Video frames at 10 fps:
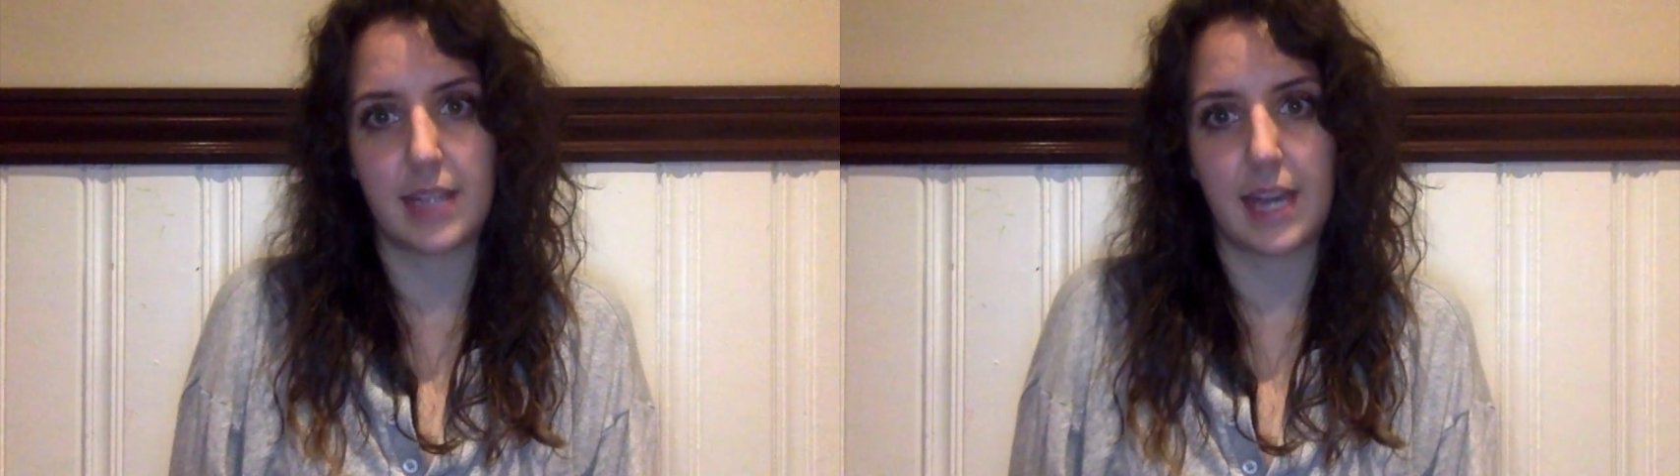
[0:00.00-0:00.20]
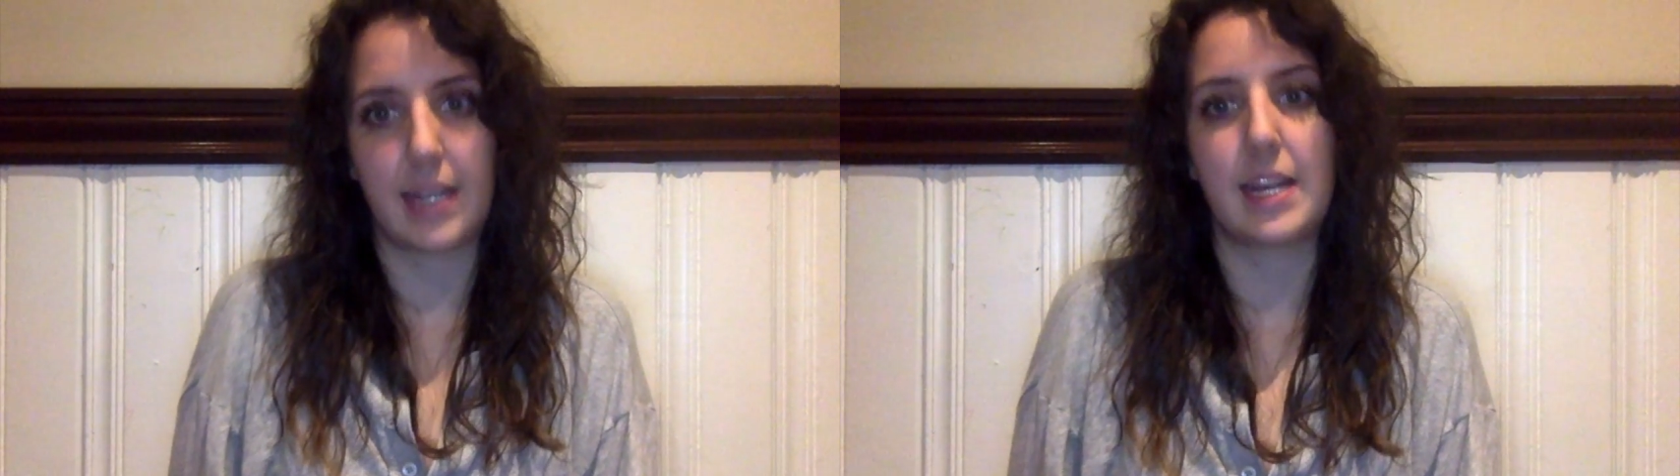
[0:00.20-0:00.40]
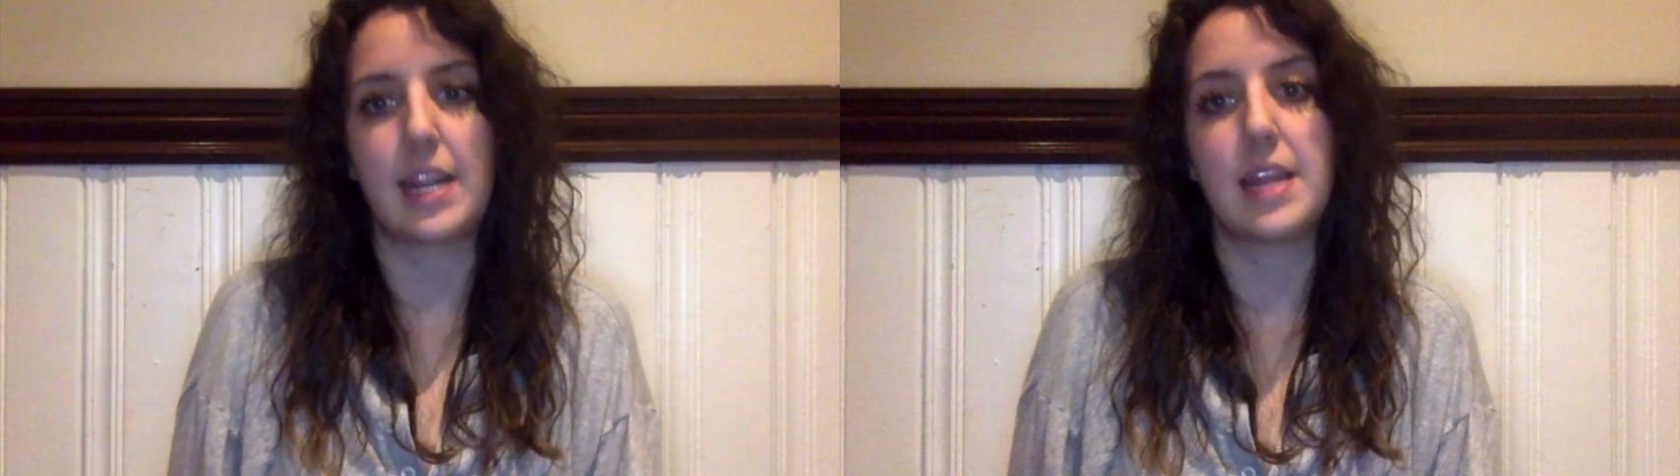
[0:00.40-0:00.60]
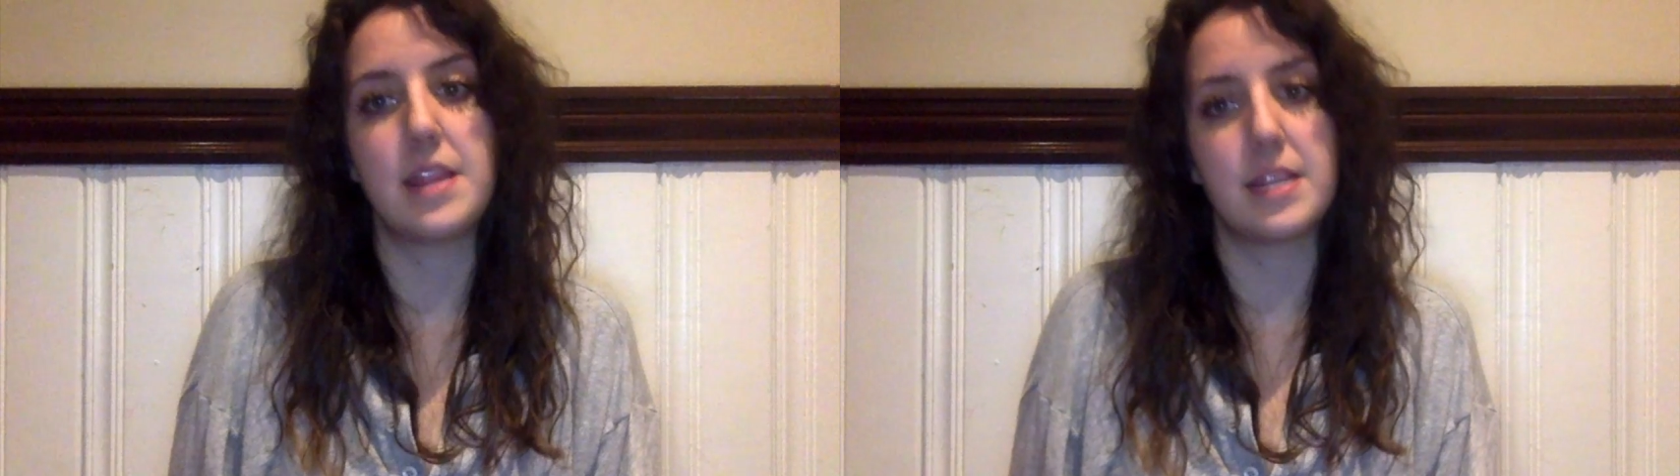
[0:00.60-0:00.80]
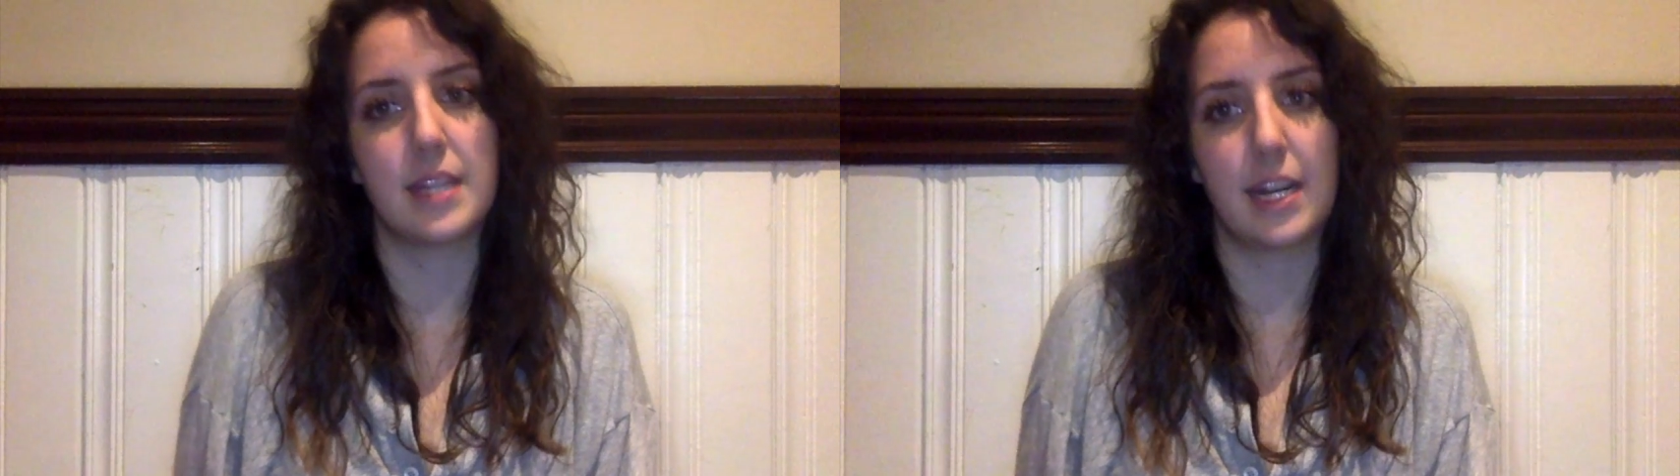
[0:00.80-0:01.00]
candidate in
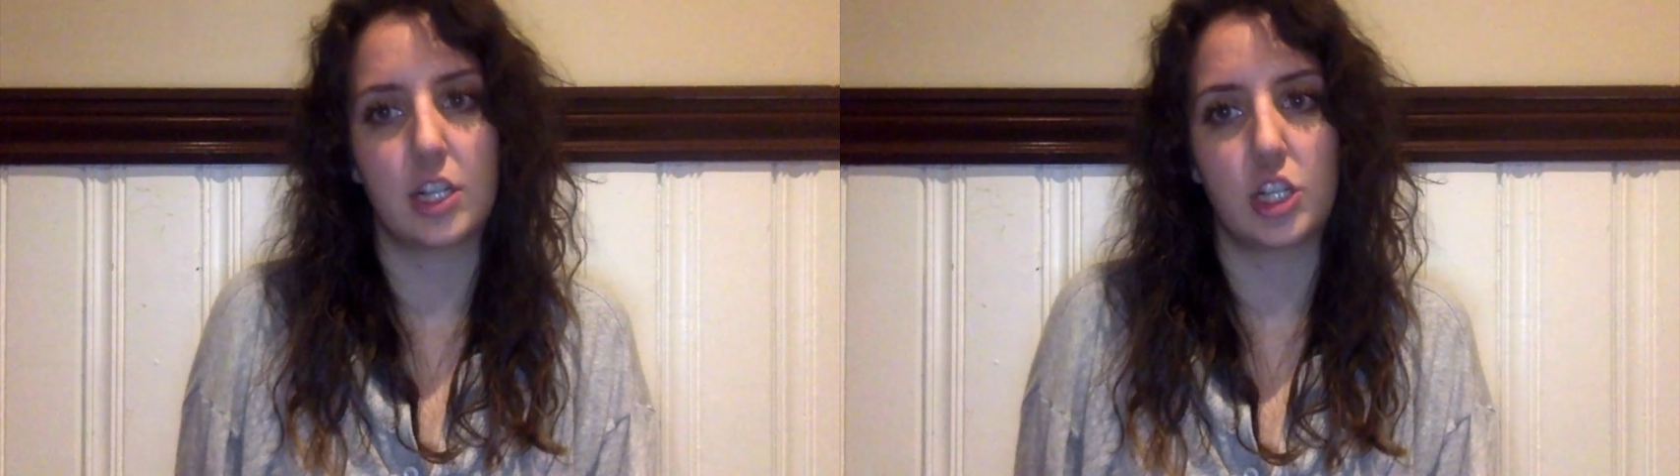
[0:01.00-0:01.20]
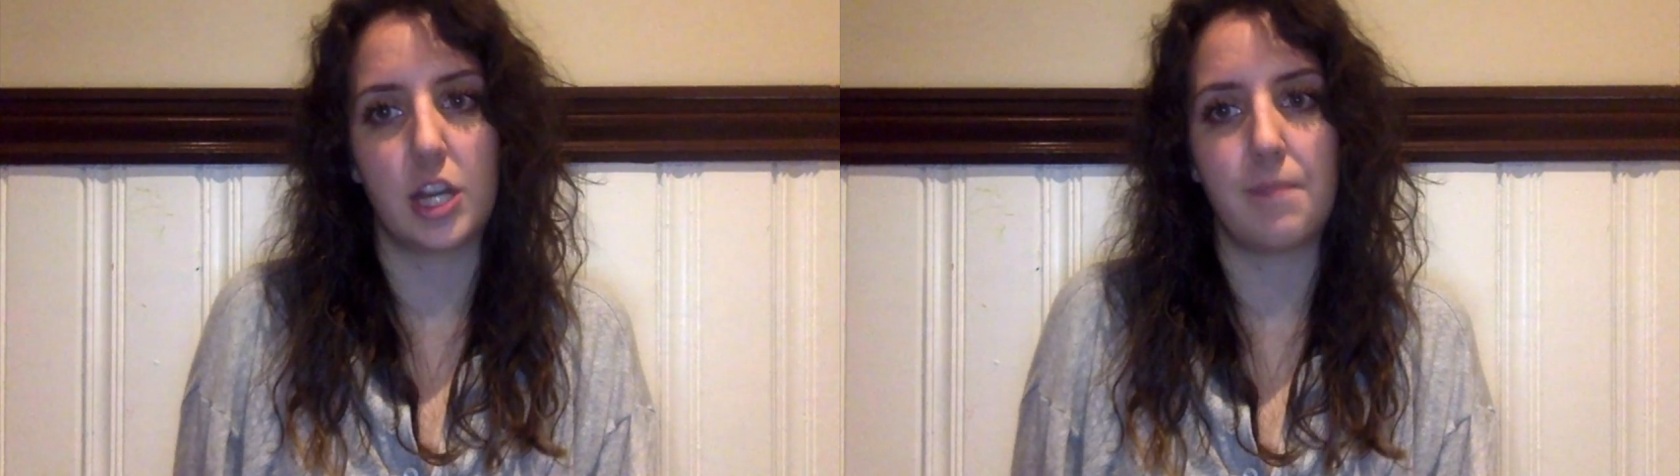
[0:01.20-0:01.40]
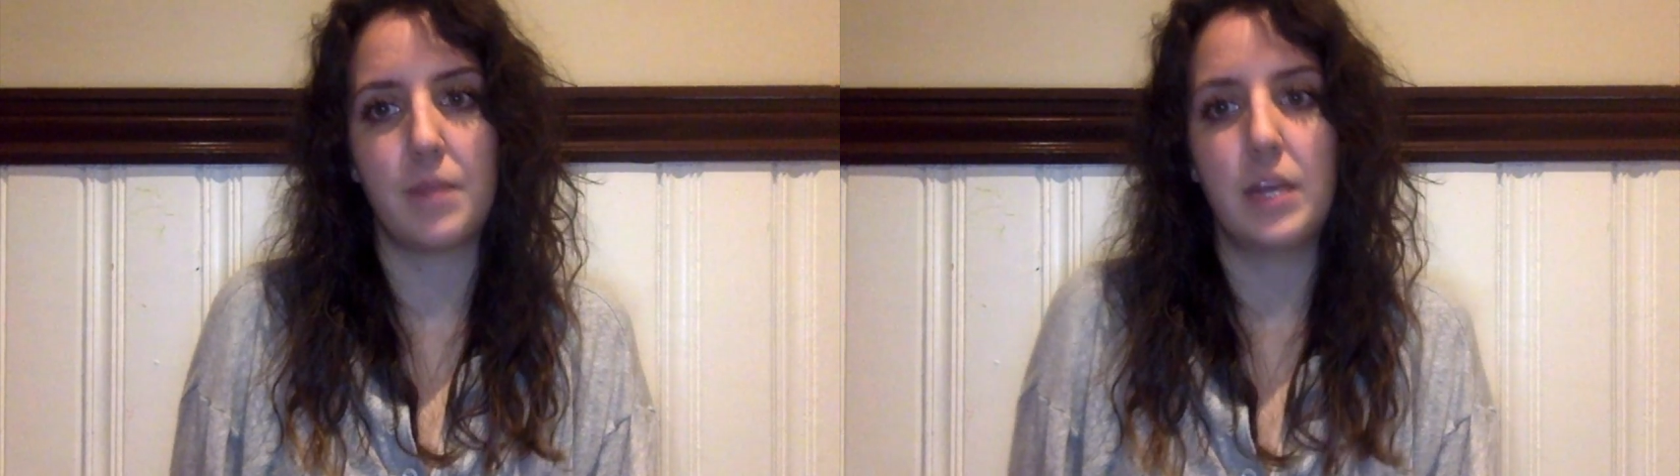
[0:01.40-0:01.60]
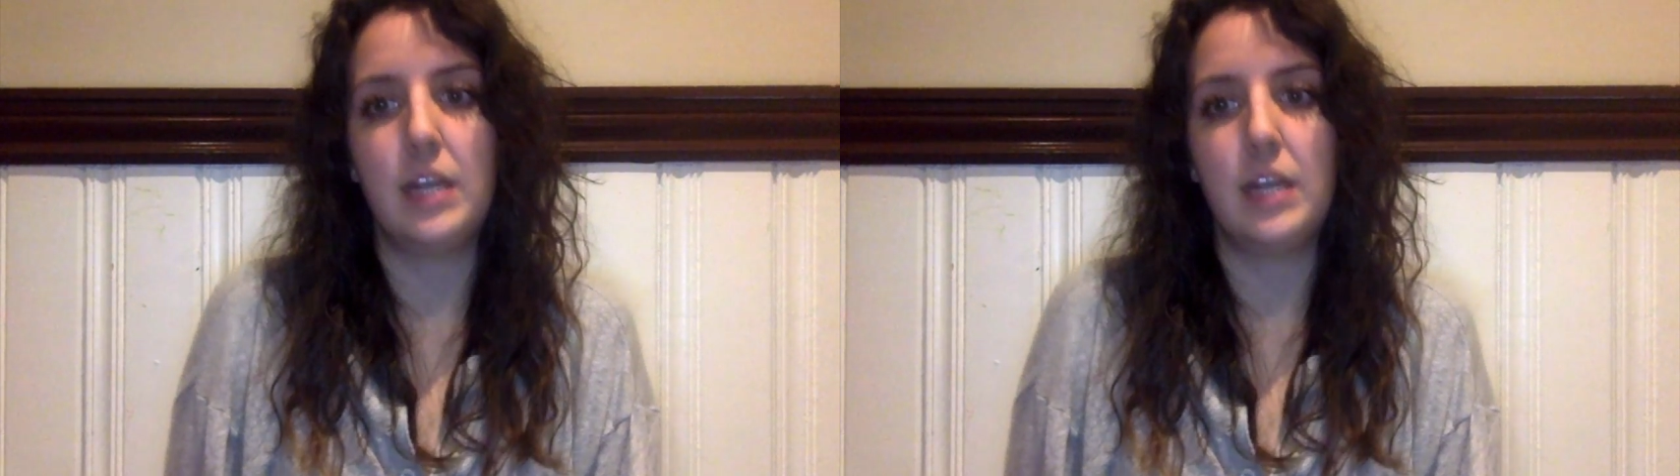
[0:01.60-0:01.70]
this election.